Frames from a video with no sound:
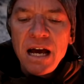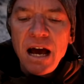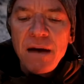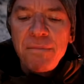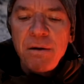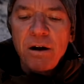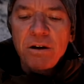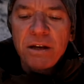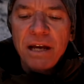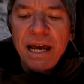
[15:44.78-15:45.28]

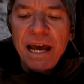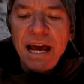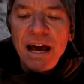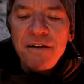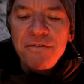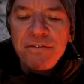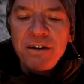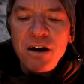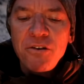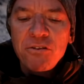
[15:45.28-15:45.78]
About a
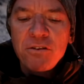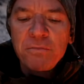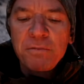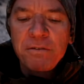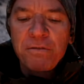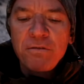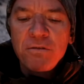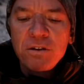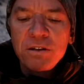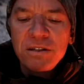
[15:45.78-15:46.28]
half hour
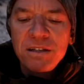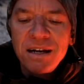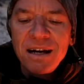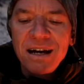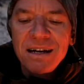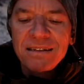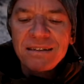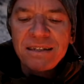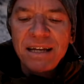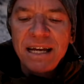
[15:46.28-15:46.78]
before
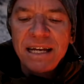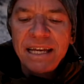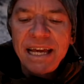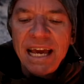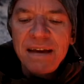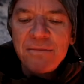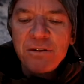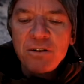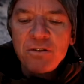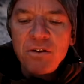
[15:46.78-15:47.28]
dusk, I
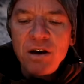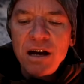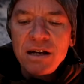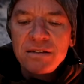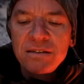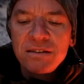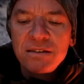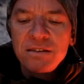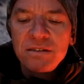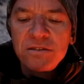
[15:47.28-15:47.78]
came
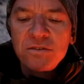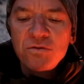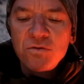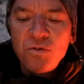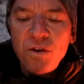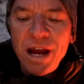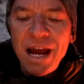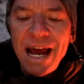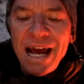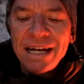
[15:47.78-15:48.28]
across
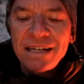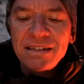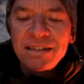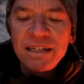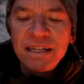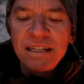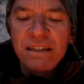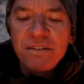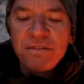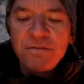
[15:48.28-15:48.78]

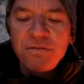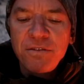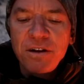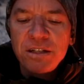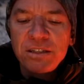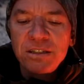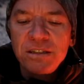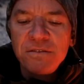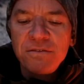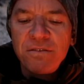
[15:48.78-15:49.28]
tracks in the
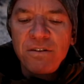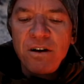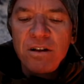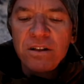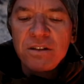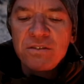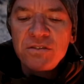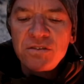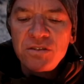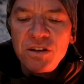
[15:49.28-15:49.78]
freshly
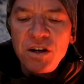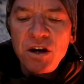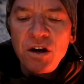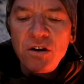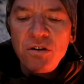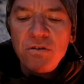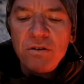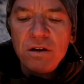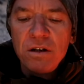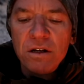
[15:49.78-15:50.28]
fallen
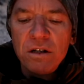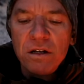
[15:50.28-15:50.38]
snow.